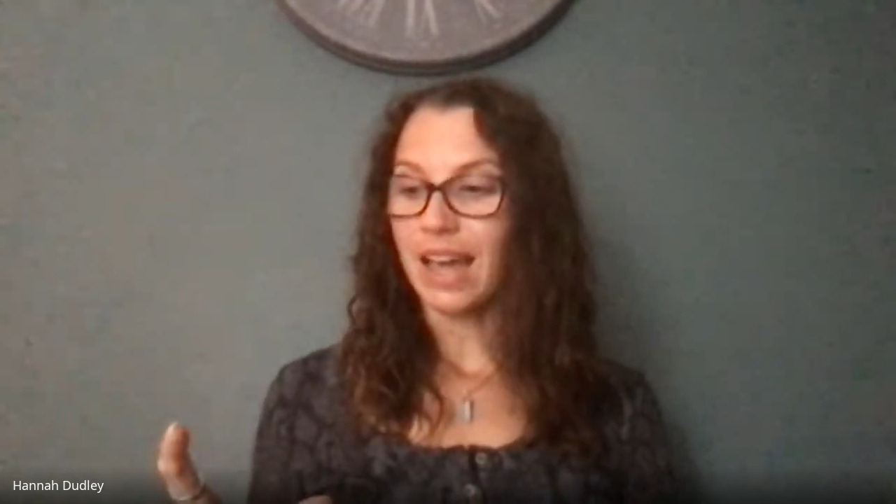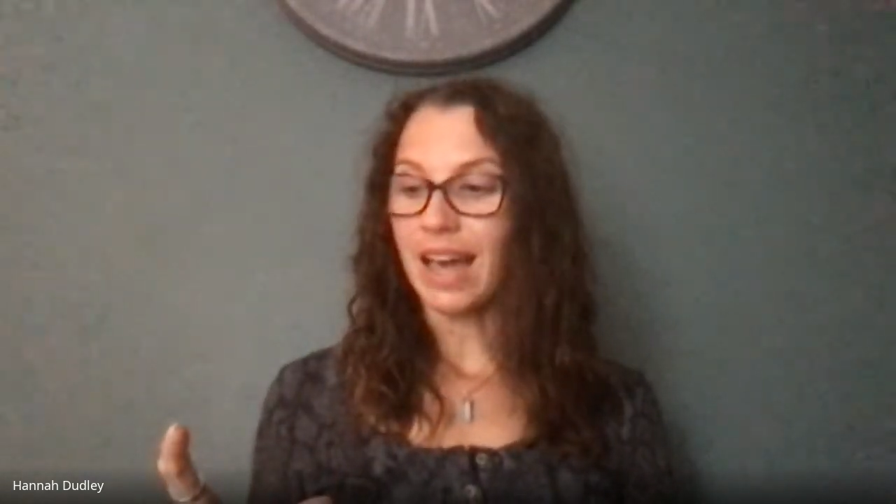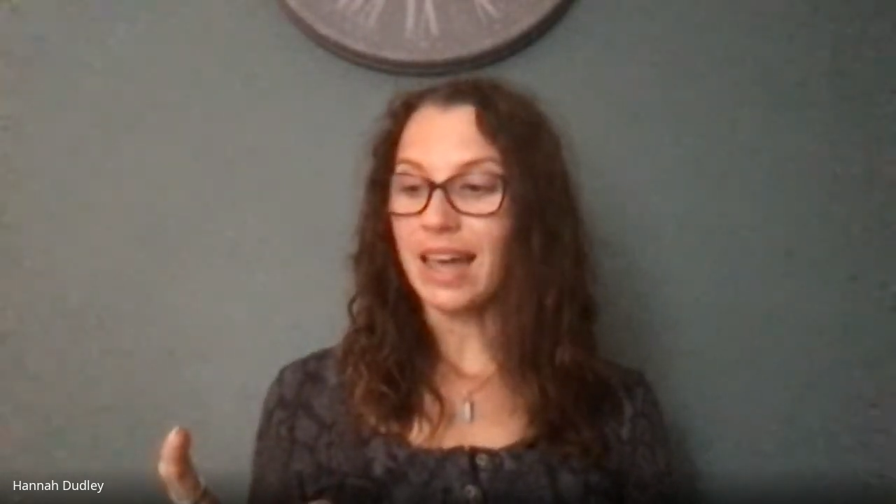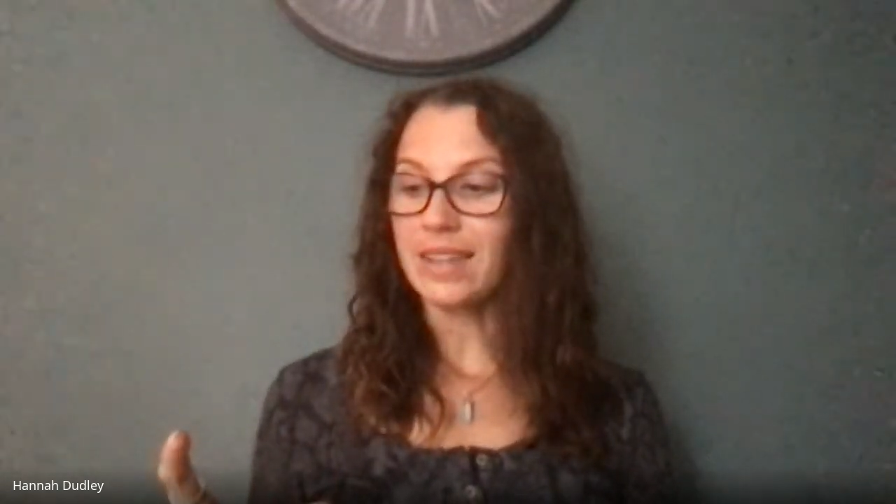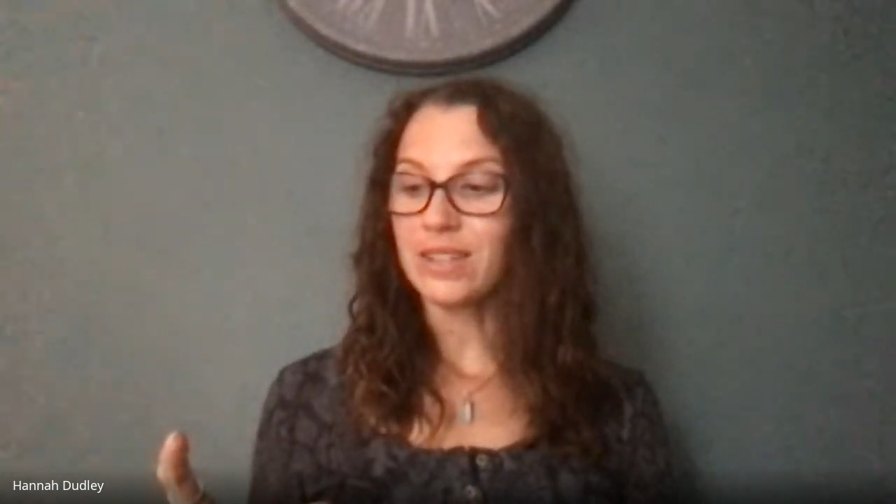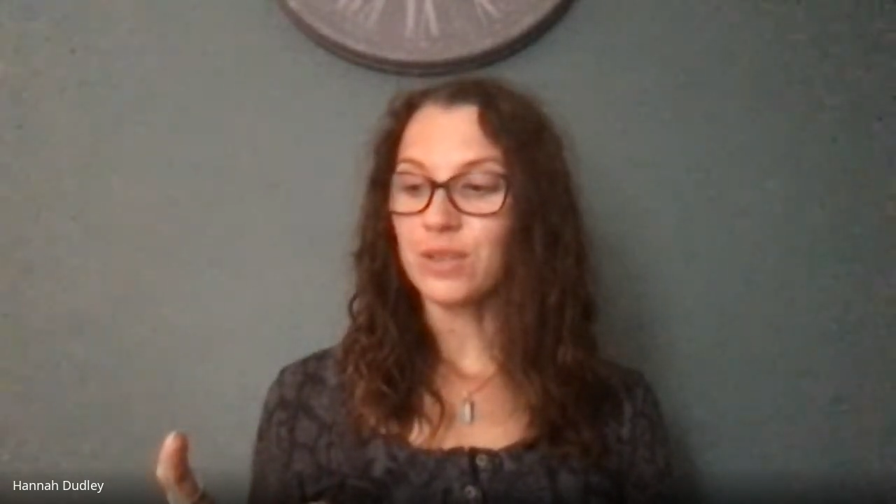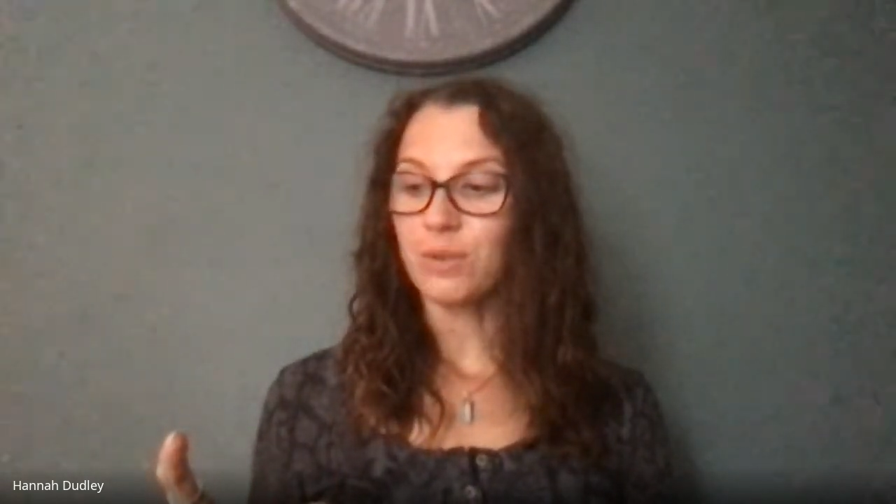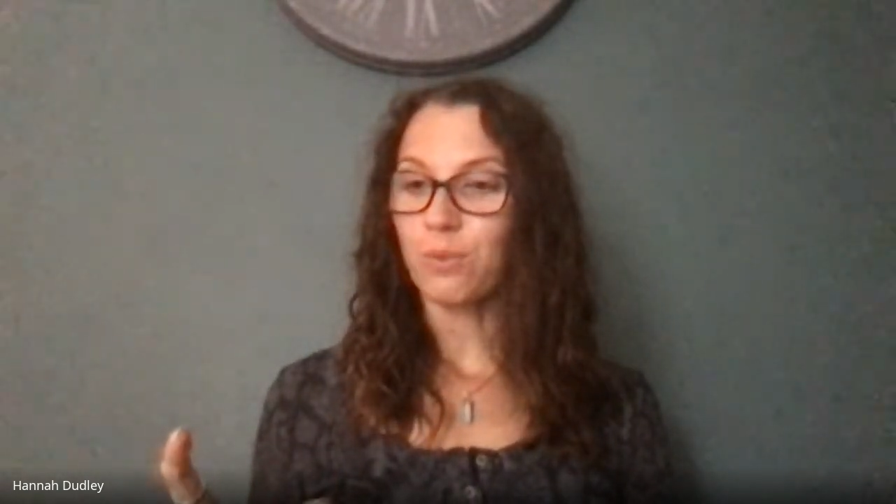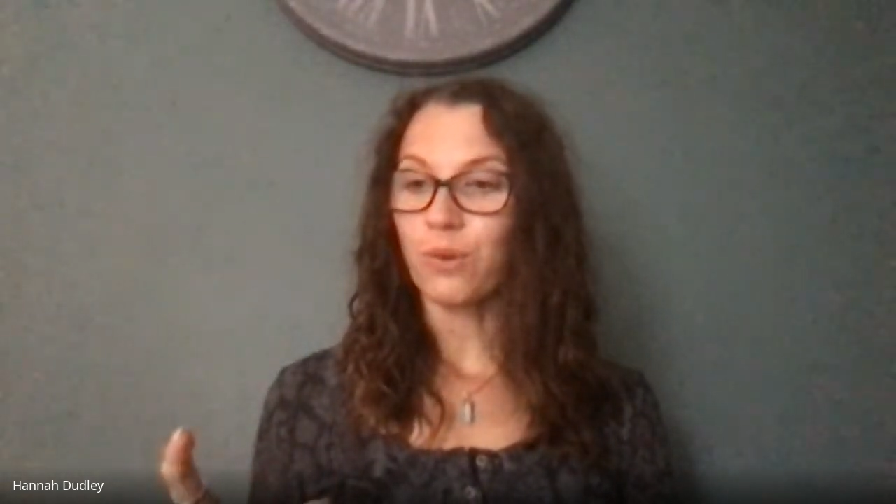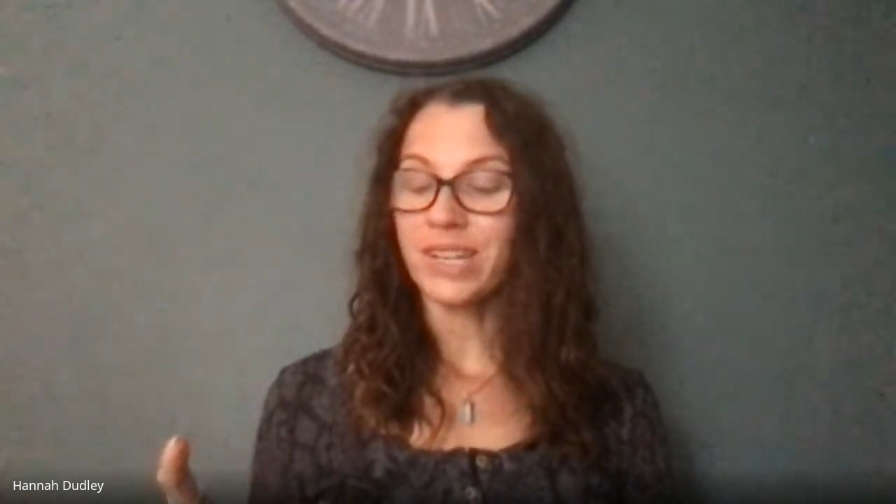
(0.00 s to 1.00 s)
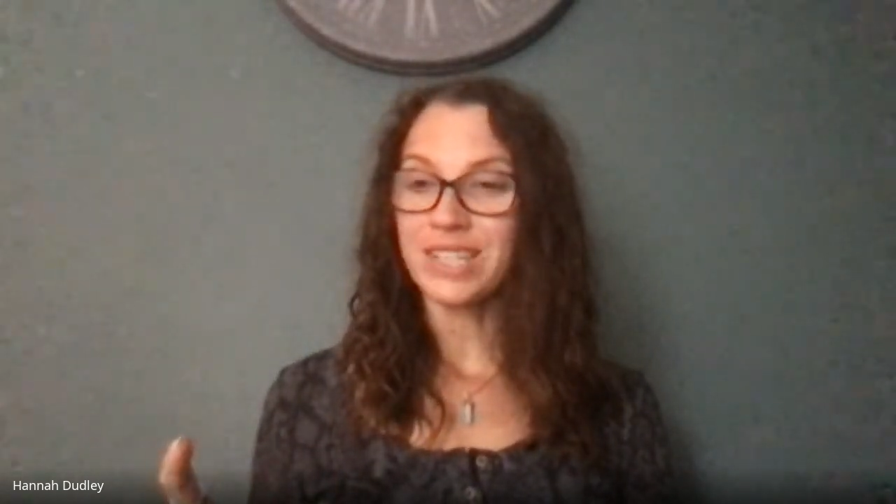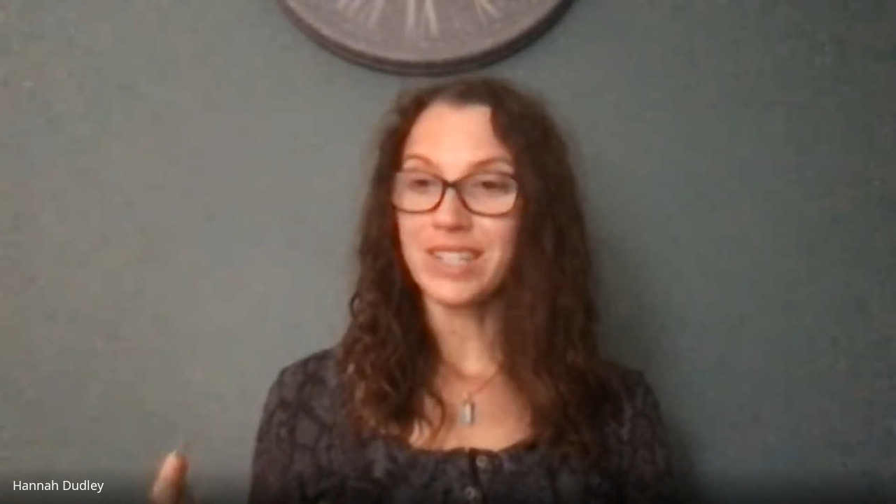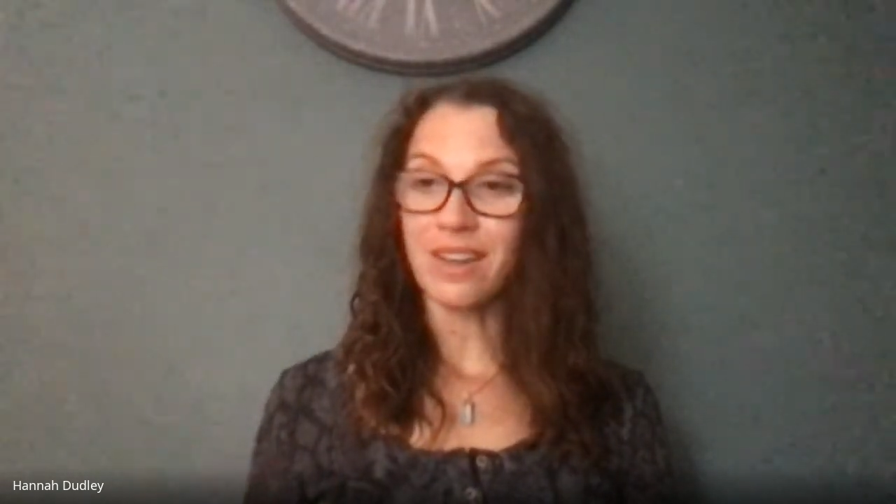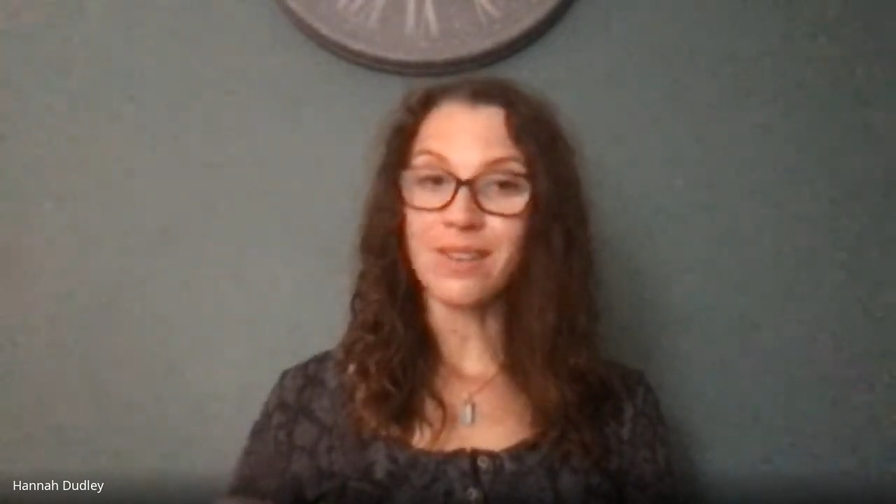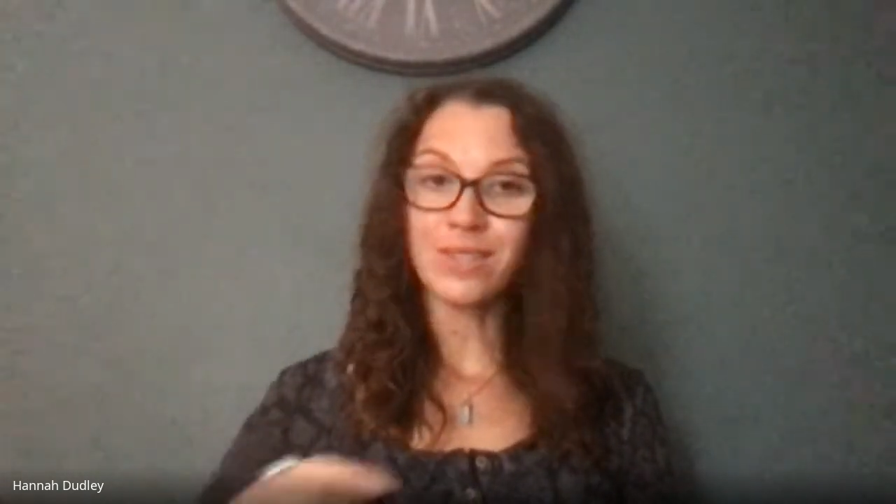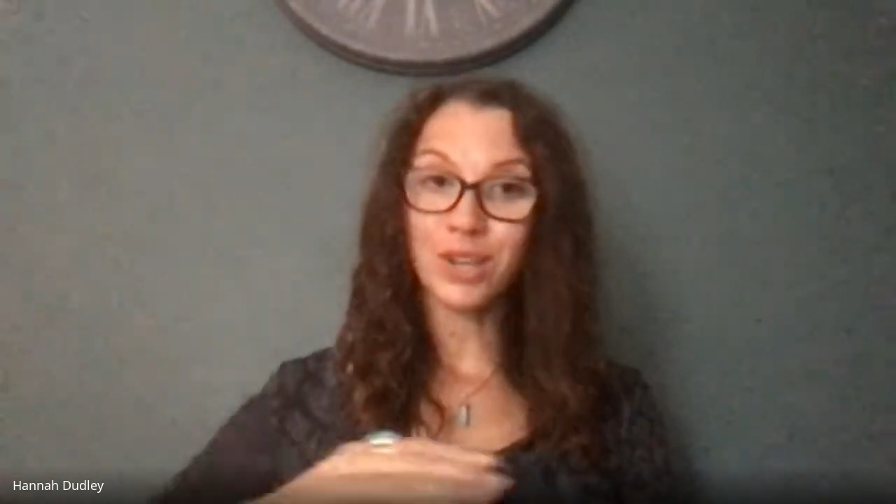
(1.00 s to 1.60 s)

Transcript: And what it does,